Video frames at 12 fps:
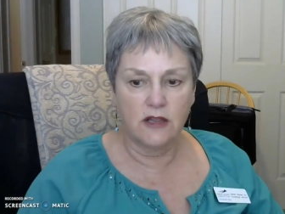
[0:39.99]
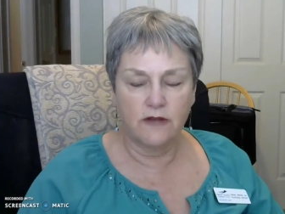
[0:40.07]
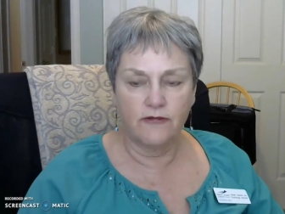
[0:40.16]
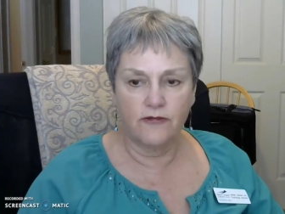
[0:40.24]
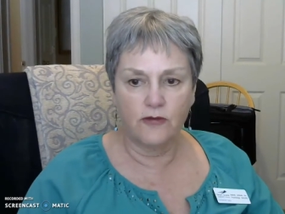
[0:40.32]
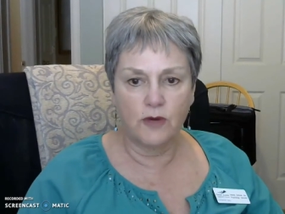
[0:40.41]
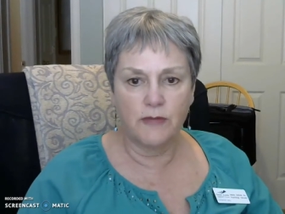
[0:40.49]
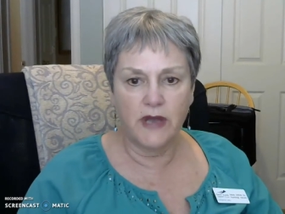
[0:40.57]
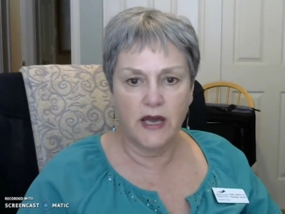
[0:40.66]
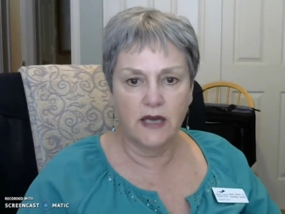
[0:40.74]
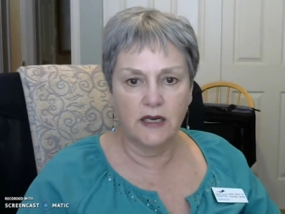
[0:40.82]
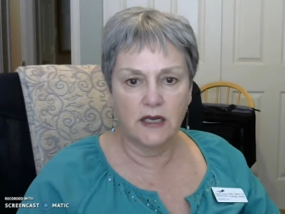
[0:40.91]
The
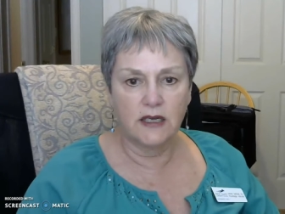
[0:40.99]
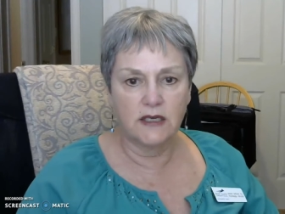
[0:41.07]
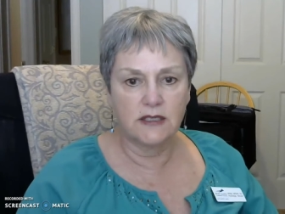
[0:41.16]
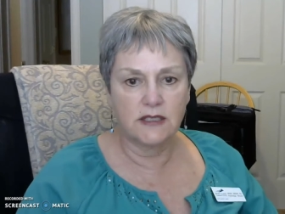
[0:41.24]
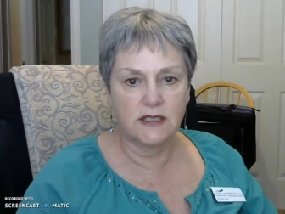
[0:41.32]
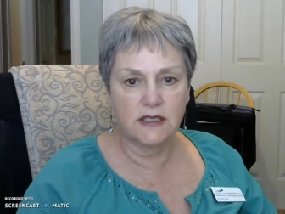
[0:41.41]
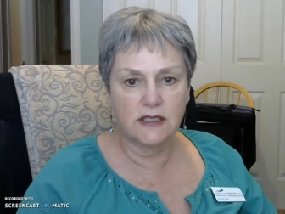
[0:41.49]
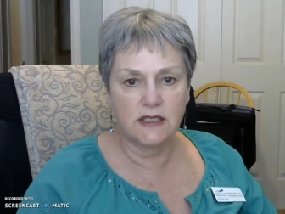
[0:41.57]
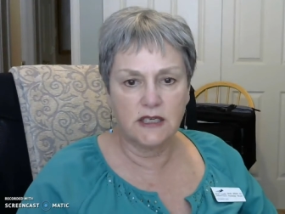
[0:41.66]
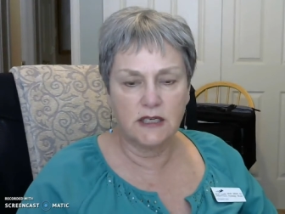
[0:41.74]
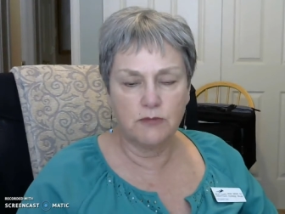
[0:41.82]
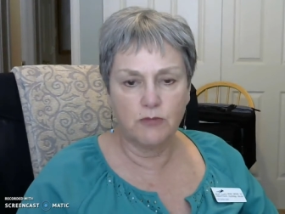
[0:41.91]
format is
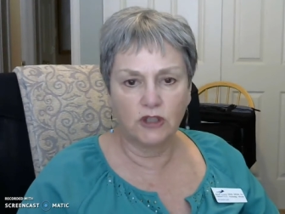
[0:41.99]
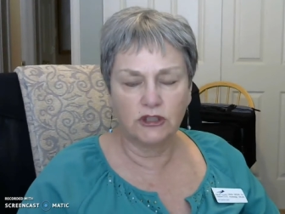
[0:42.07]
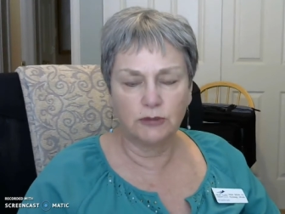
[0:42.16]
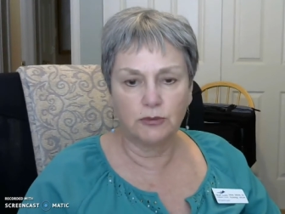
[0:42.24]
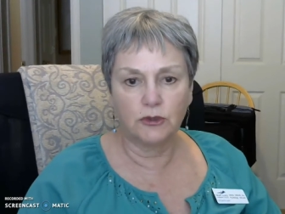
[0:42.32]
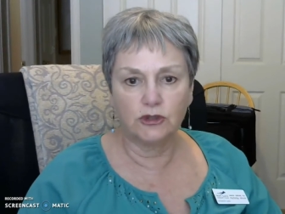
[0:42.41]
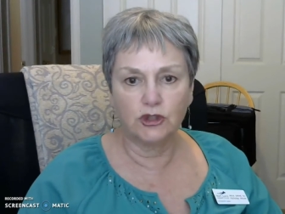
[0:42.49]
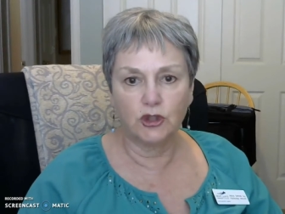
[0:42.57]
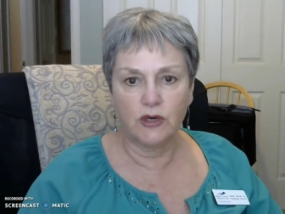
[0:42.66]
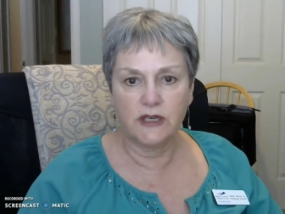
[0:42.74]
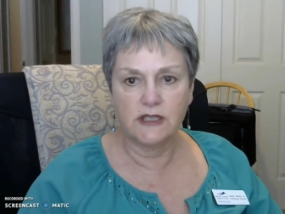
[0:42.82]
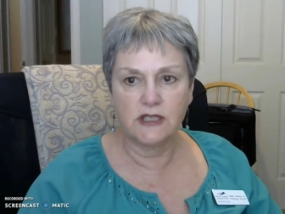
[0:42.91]
60 multiple
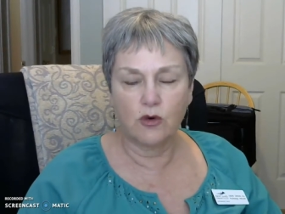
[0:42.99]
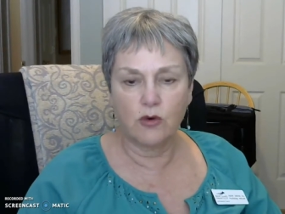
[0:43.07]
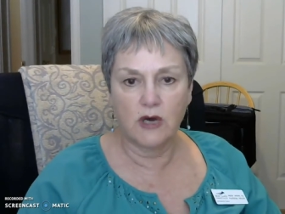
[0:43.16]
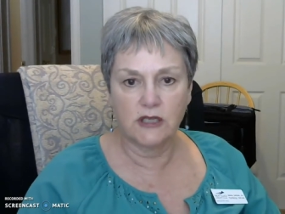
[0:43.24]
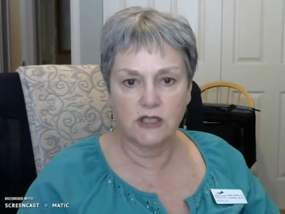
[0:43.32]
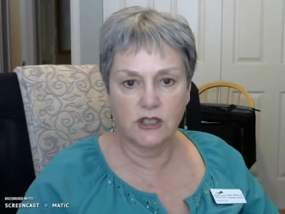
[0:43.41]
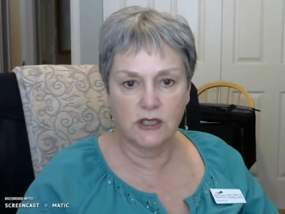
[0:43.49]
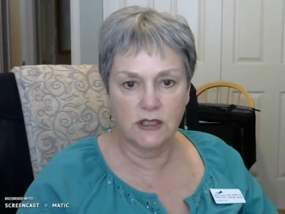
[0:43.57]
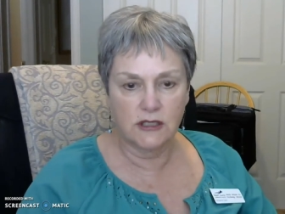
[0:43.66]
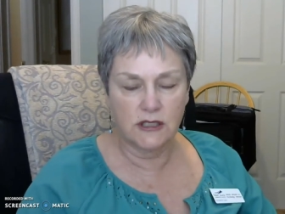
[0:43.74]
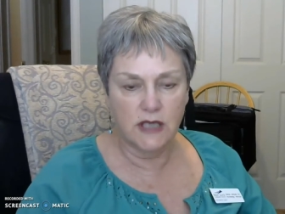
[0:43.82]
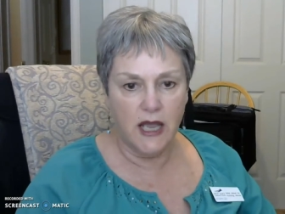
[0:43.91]
choice
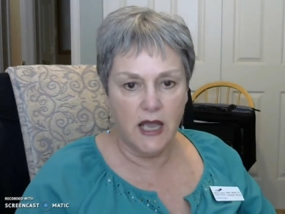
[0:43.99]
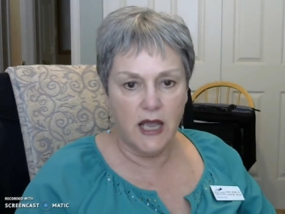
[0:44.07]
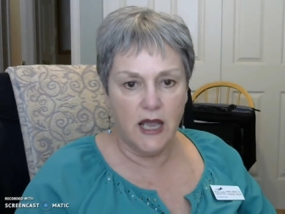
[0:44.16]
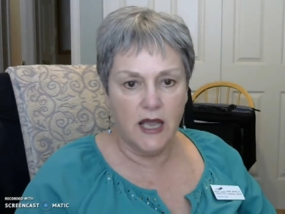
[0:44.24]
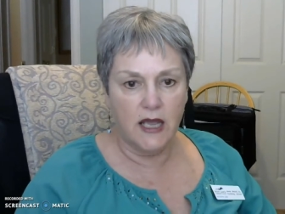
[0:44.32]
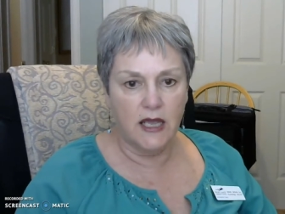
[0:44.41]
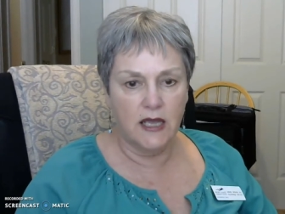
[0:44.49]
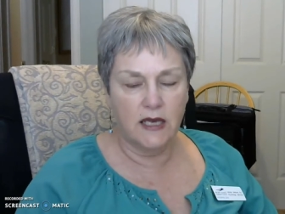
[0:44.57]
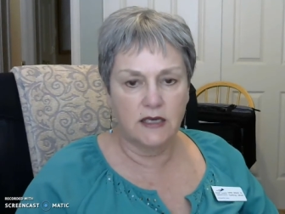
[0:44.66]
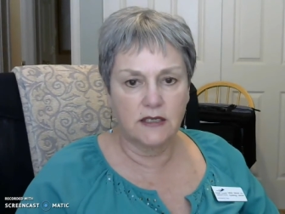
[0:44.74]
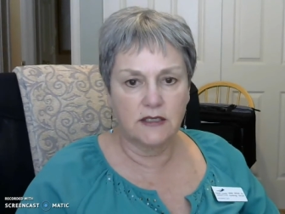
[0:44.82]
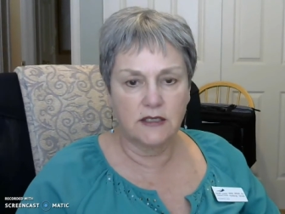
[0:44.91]
questions,
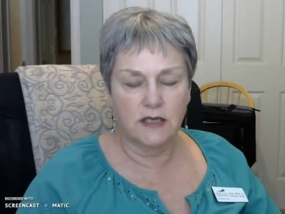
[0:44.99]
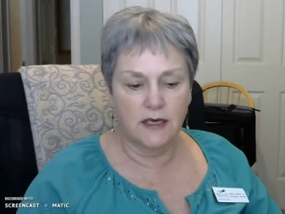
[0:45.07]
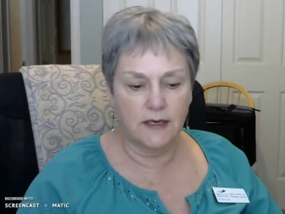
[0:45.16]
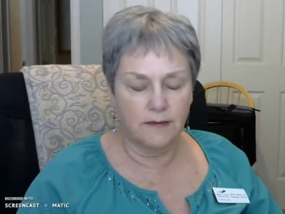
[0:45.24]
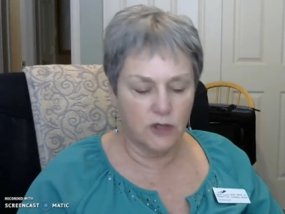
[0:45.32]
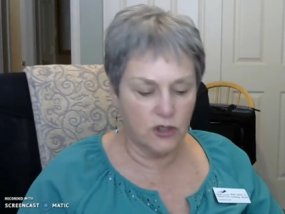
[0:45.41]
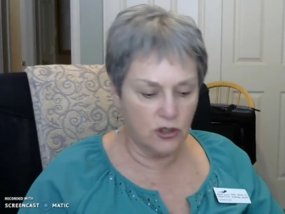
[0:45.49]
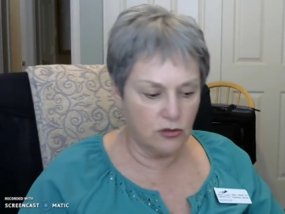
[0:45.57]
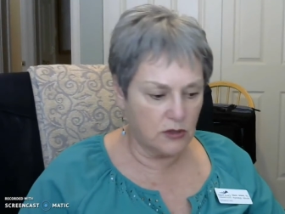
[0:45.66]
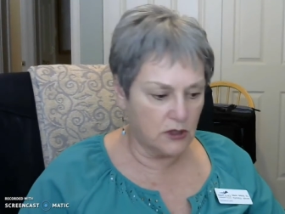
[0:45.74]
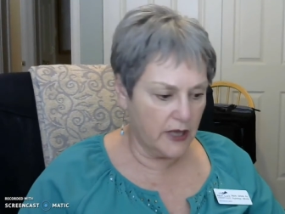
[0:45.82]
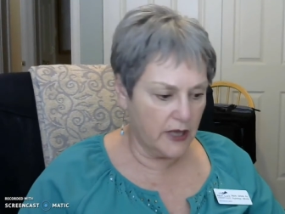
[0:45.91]
and
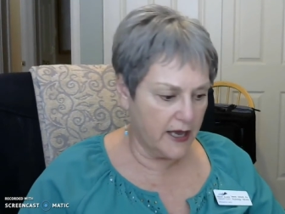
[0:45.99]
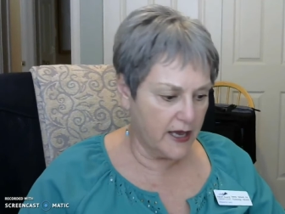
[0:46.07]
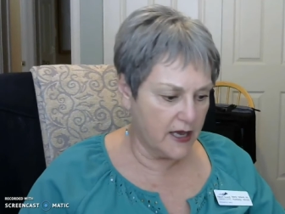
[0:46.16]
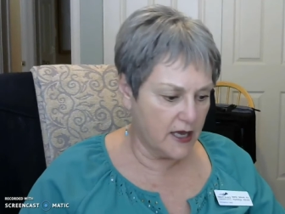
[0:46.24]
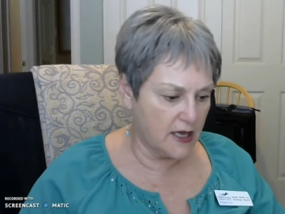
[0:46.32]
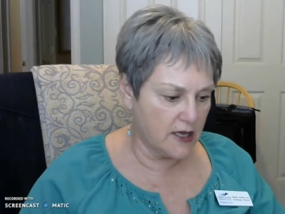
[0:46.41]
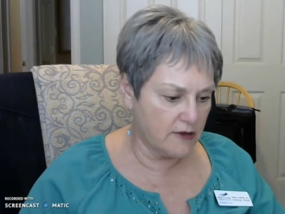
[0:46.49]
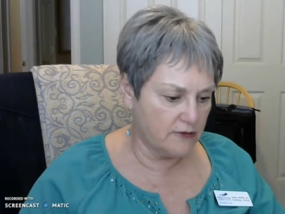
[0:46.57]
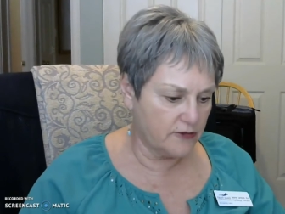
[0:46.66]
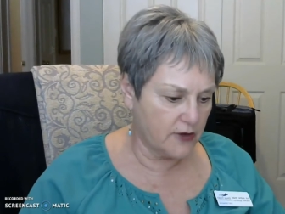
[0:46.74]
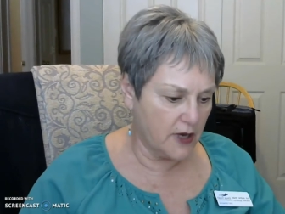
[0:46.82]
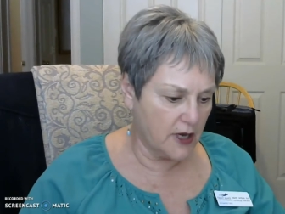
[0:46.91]
you will have
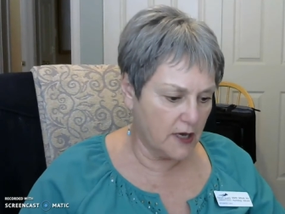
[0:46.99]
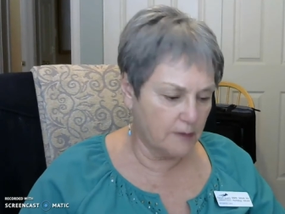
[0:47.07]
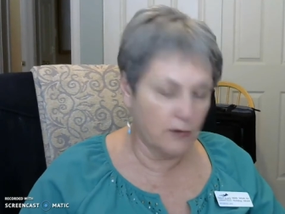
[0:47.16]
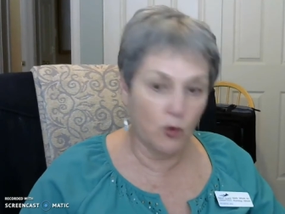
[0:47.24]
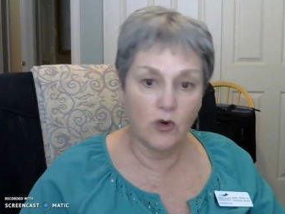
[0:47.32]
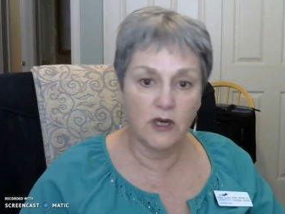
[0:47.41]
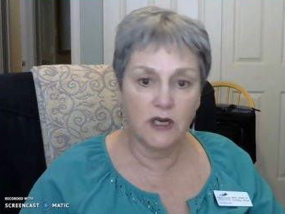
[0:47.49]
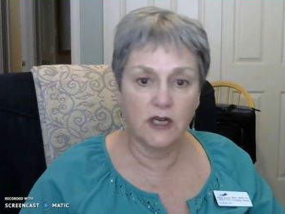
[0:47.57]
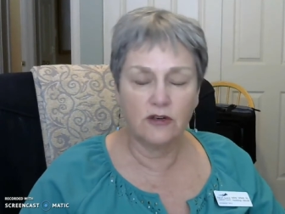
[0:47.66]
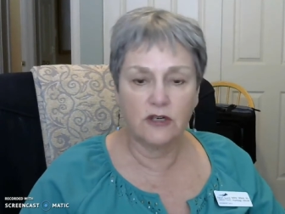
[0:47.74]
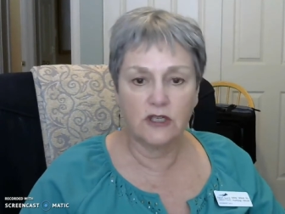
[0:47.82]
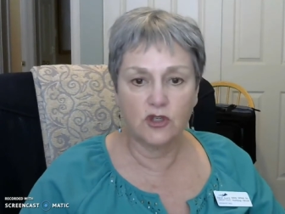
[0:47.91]

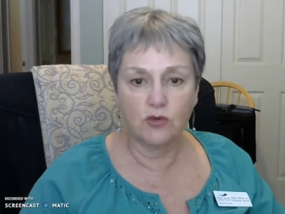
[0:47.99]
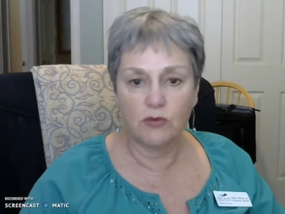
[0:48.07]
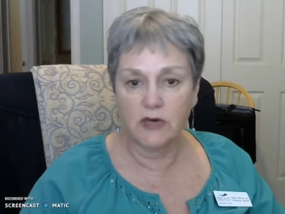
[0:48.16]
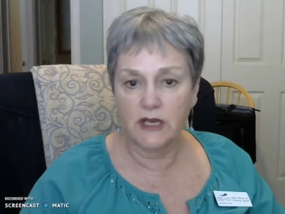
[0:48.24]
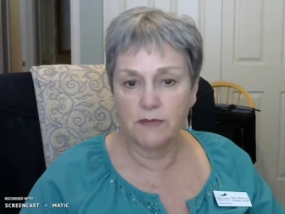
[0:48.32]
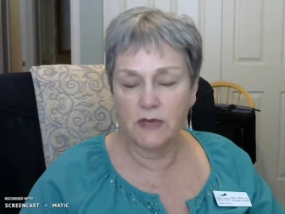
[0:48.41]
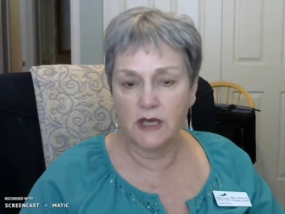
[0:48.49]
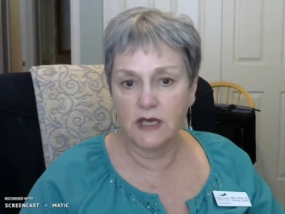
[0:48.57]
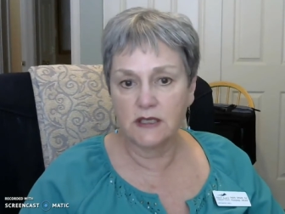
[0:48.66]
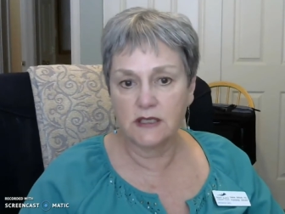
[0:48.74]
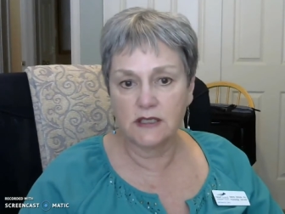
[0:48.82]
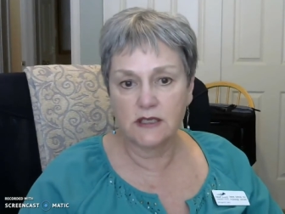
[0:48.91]
120
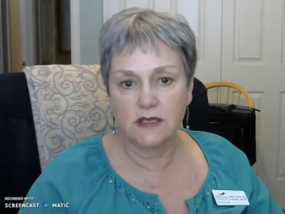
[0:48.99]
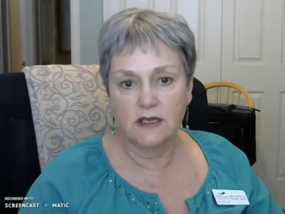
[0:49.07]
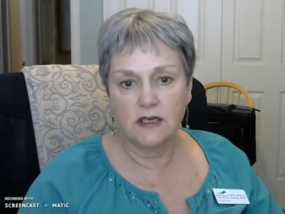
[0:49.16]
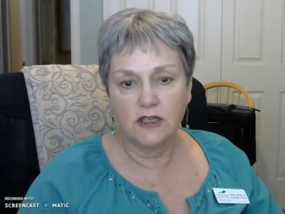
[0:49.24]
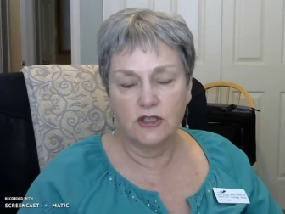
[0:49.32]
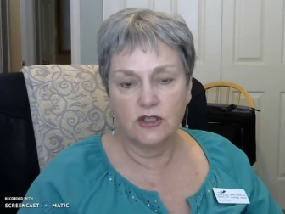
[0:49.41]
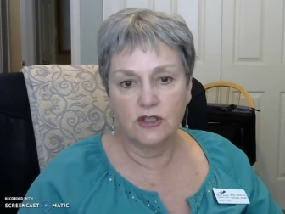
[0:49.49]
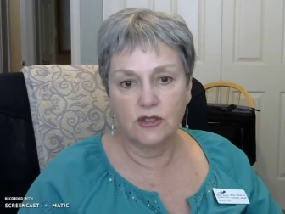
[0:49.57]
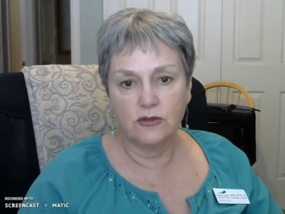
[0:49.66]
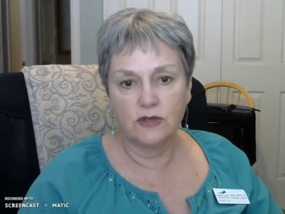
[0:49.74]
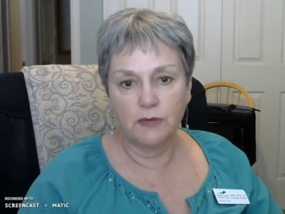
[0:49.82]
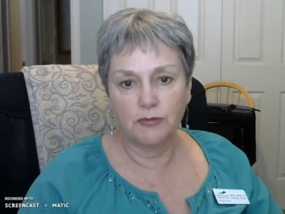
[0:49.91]
minutes
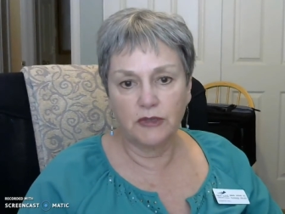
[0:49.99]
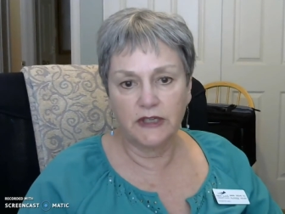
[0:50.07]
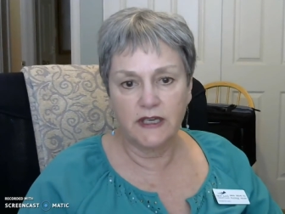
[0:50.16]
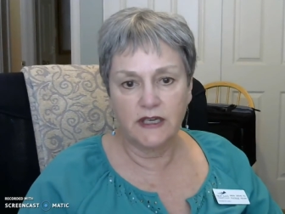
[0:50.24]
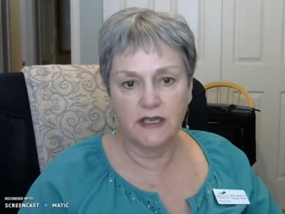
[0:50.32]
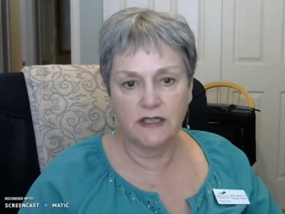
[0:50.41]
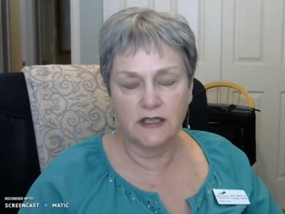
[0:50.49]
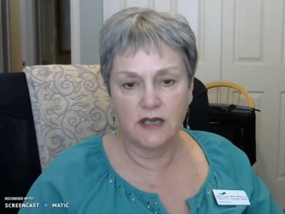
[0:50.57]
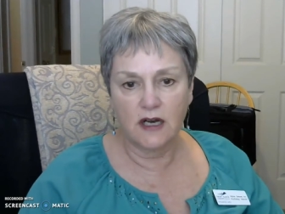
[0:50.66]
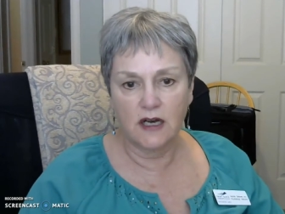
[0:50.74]
to complete it.